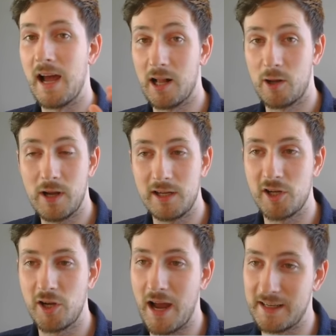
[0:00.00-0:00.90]
I'll quickly
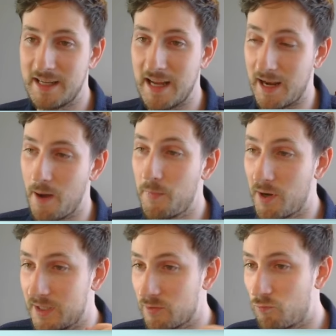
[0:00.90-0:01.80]
show you how to set it up
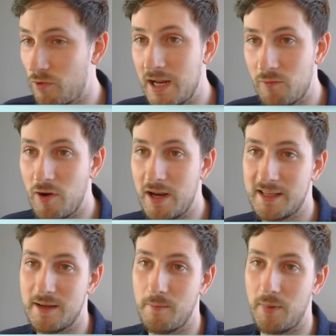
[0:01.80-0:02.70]
because it's really
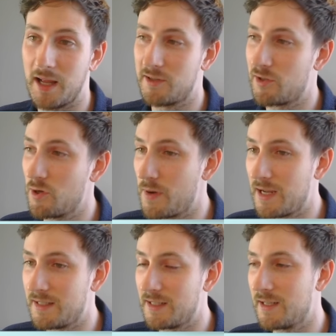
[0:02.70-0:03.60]
simple and super
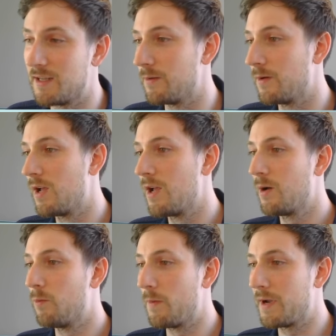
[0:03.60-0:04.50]
easy to do.
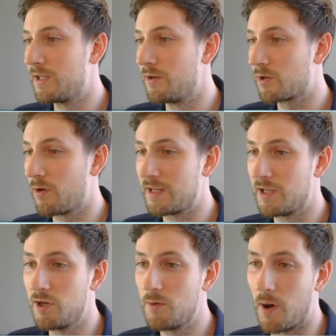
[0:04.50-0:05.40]
What we can do is create a
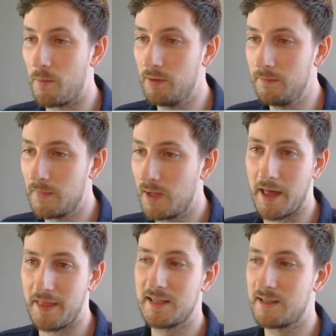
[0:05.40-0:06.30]
new bubble.
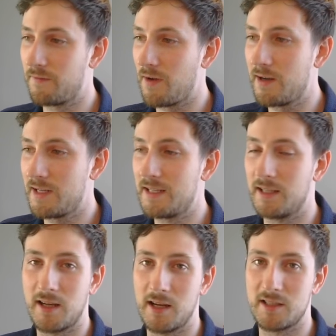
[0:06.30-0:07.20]
And this is a very
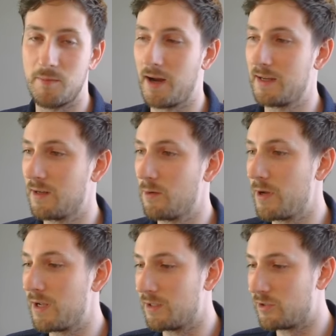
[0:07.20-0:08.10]
detailed customizer
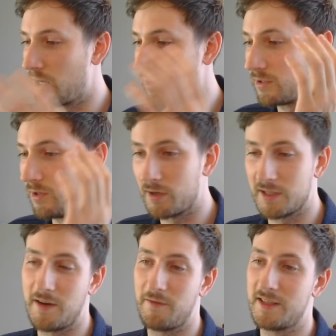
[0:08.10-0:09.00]
where you can choose lots
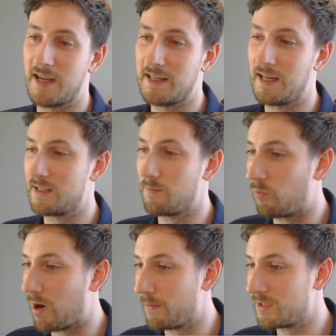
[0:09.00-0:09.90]
of different settings and
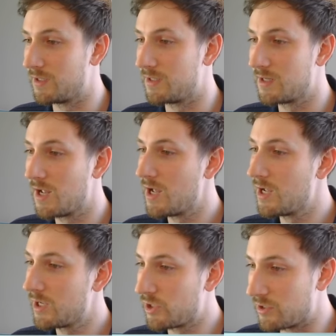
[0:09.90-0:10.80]
parameters,
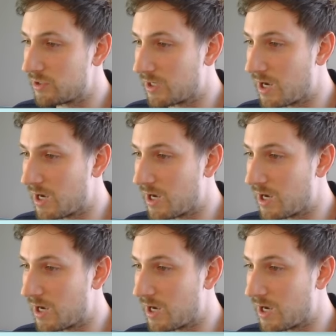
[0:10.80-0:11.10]
change the